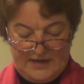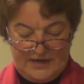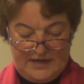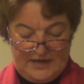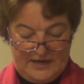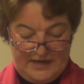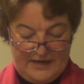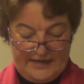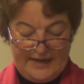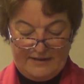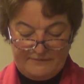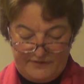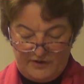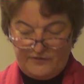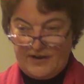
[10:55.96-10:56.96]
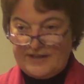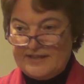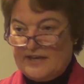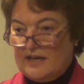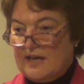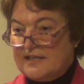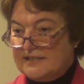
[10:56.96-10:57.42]
Again, verifying
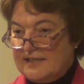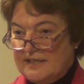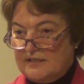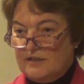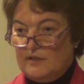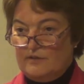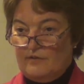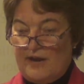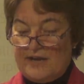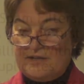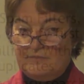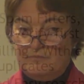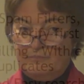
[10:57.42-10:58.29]
that it got sent to the right